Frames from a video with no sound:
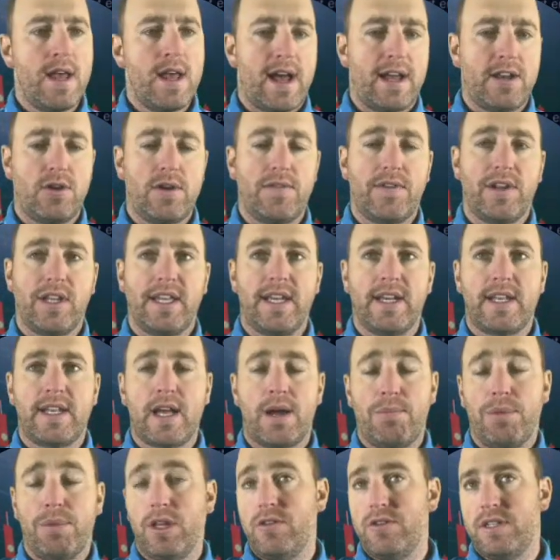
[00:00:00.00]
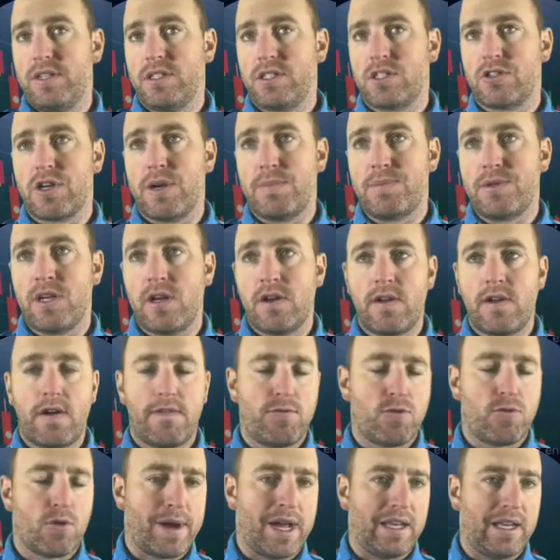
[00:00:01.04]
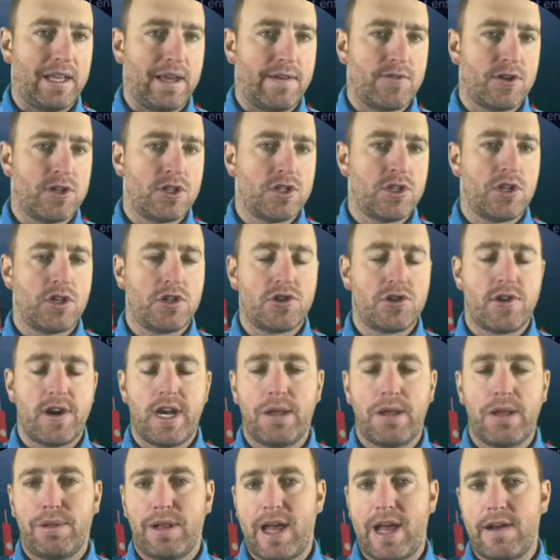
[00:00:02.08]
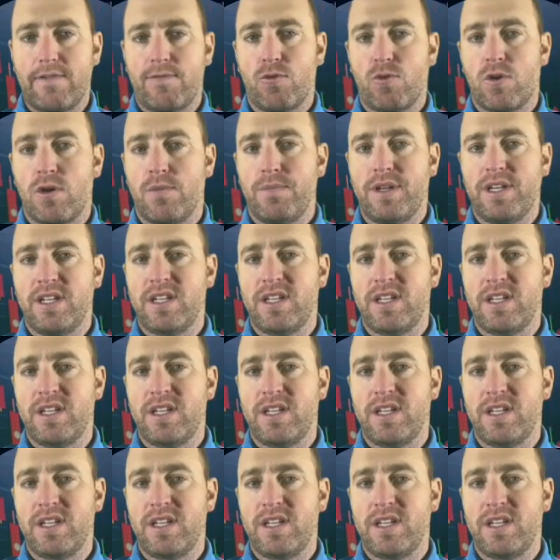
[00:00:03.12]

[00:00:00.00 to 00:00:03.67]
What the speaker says: I do have a link down below in the description for my leverage trading platform.